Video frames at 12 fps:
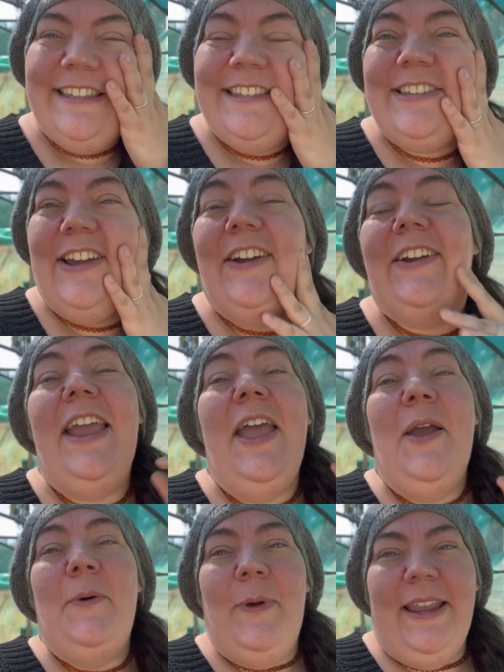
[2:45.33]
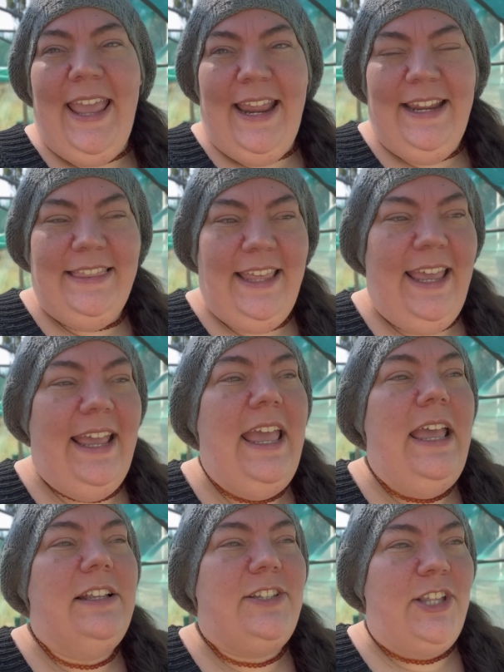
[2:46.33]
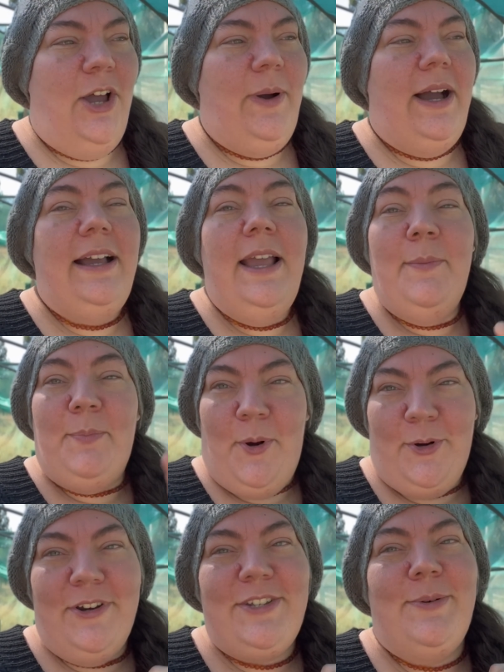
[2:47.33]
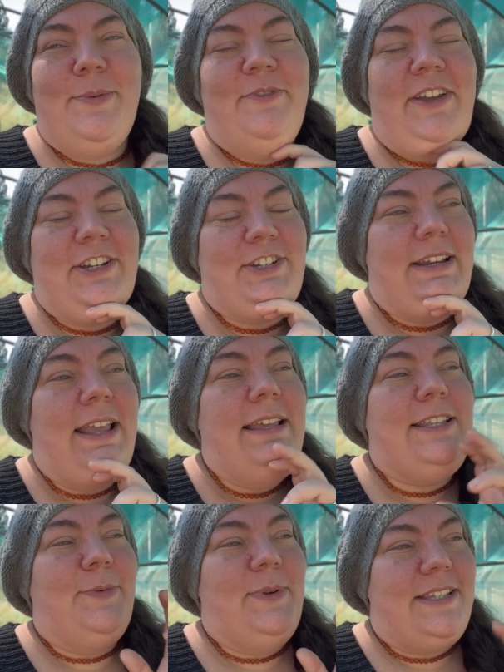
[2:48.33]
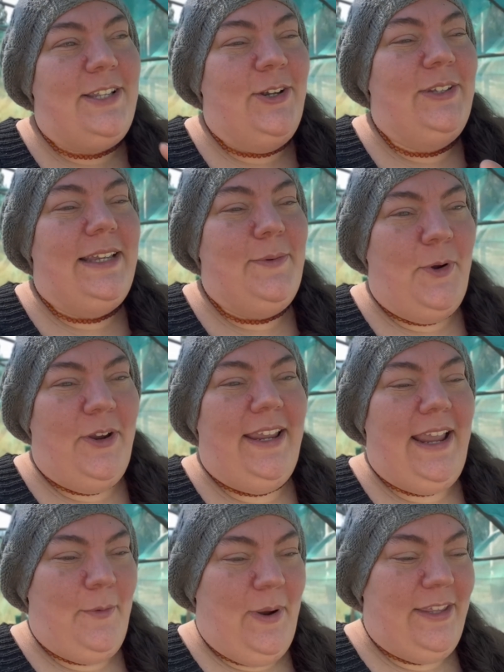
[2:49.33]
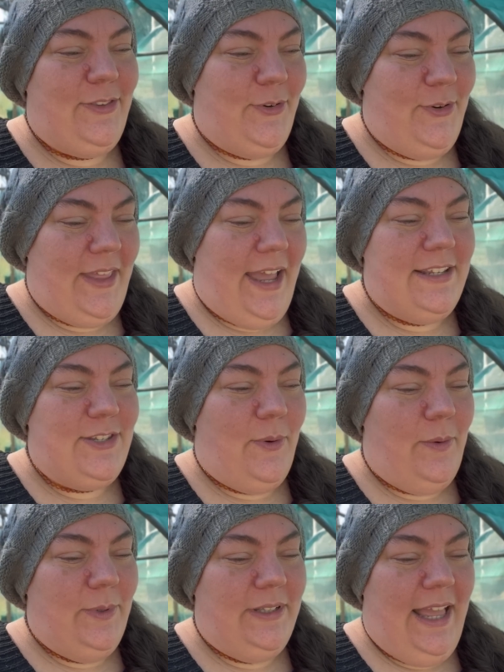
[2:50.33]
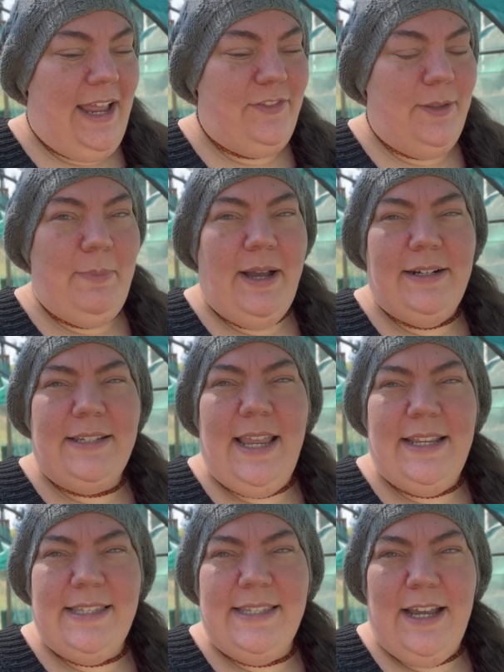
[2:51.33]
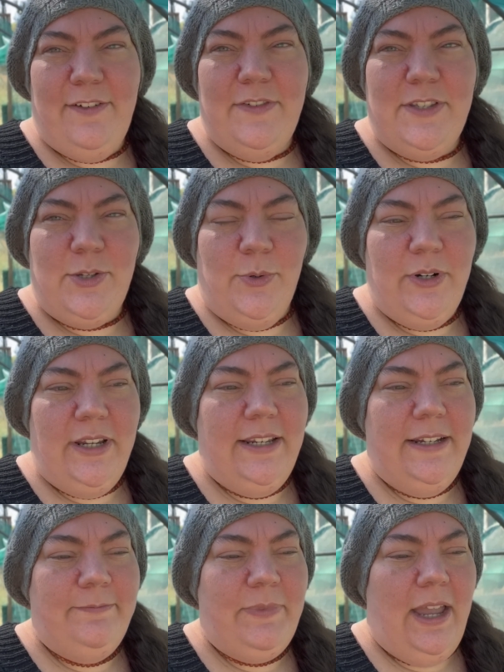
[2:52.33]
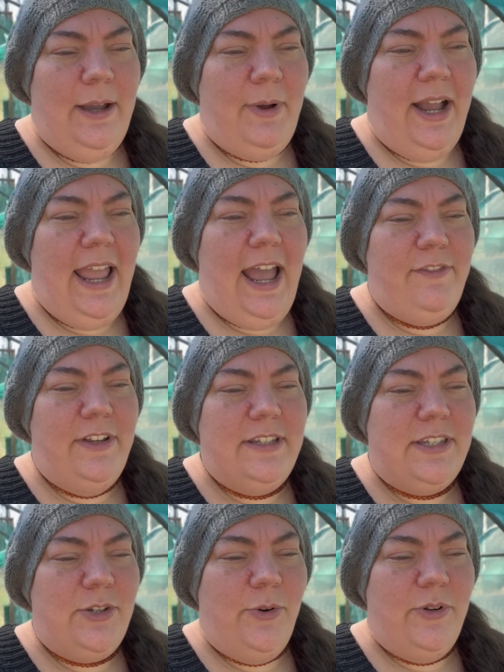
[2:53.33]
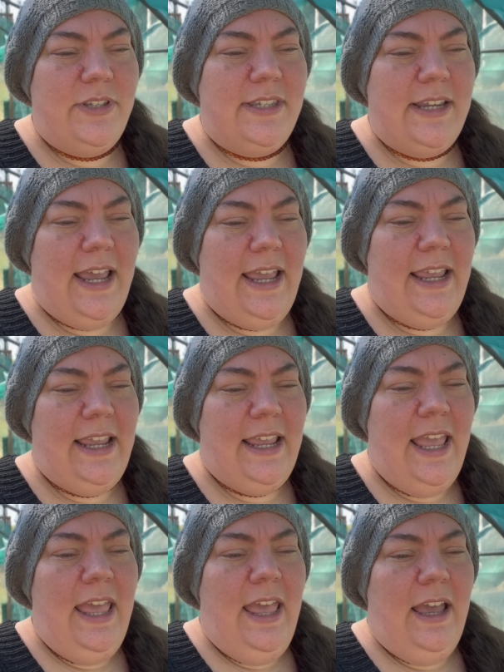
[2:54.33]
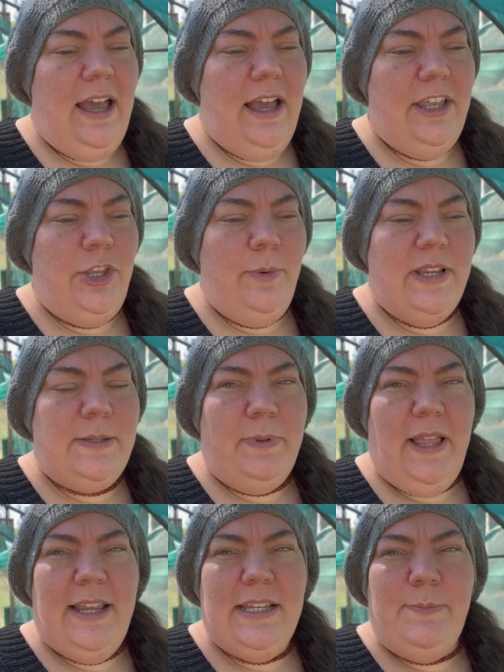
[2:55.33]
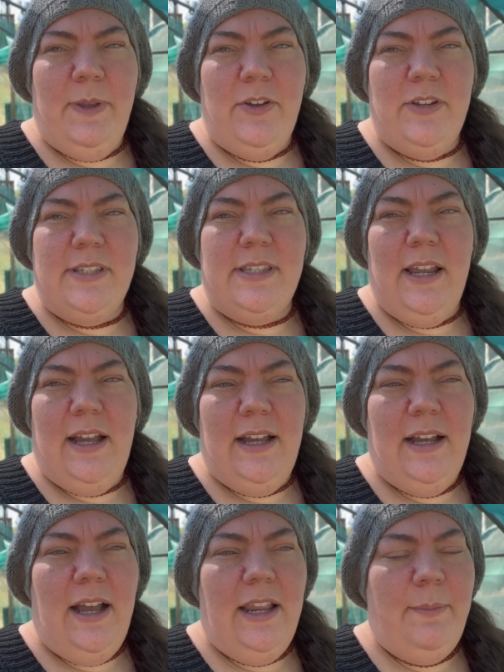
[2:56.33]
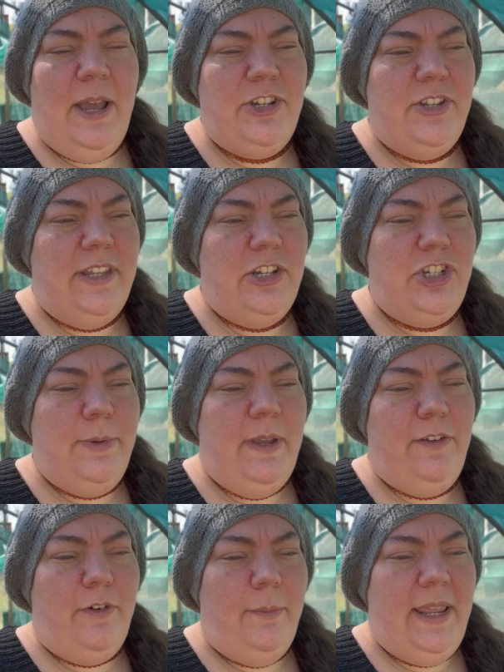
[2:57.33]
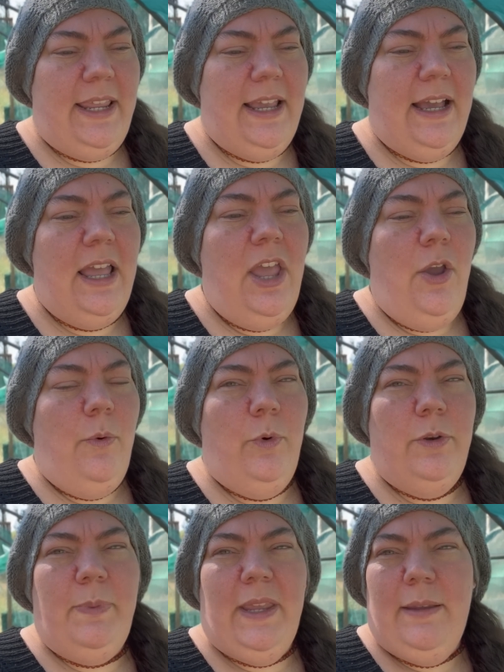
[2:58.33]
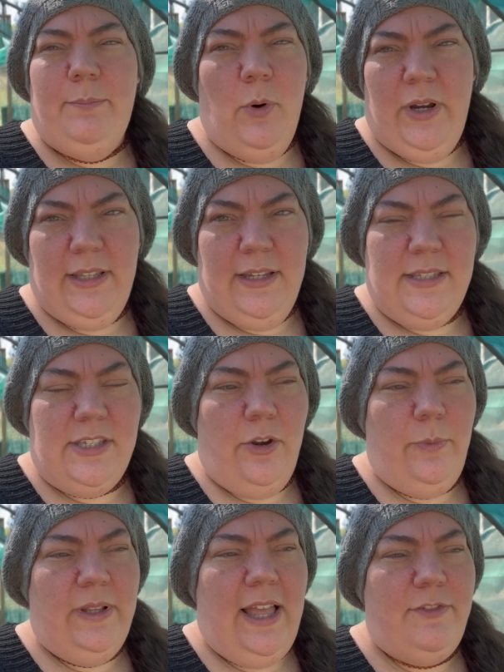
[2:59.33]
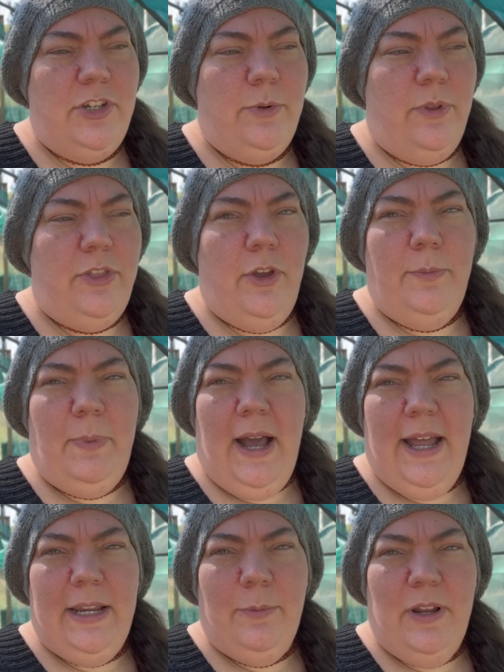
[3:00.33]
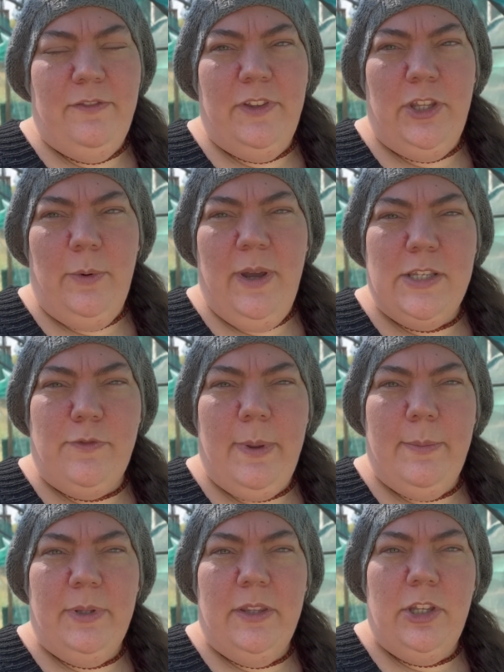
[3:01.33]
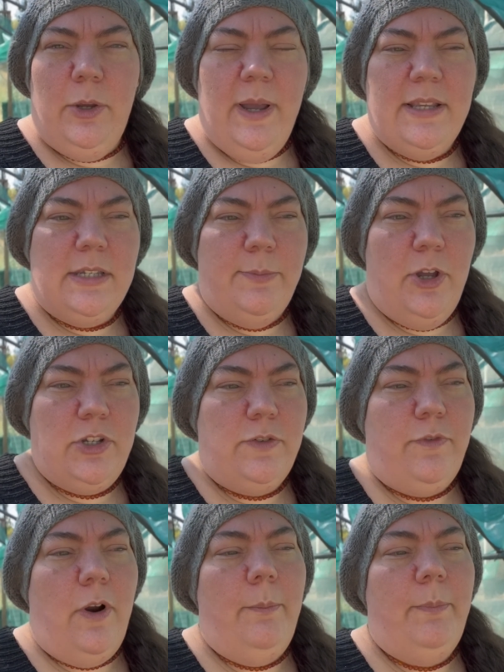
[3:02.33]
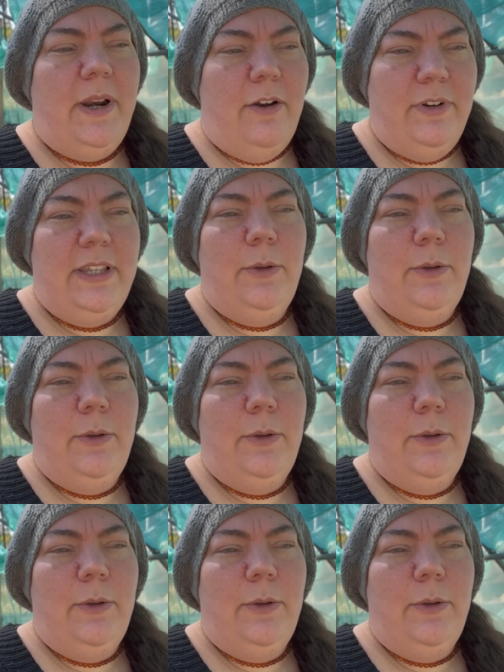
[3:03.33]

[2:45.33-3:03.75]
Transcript: So we're getting there, slower, progress not perfection. So we're slowly working our way through that. So I will have the mugs and stuff sorted. I haven't sourced a US place because I'd imagine that shipping from here would be pointless. So we'll have to do a third-party one for the US for people in the US to purchase from. But I really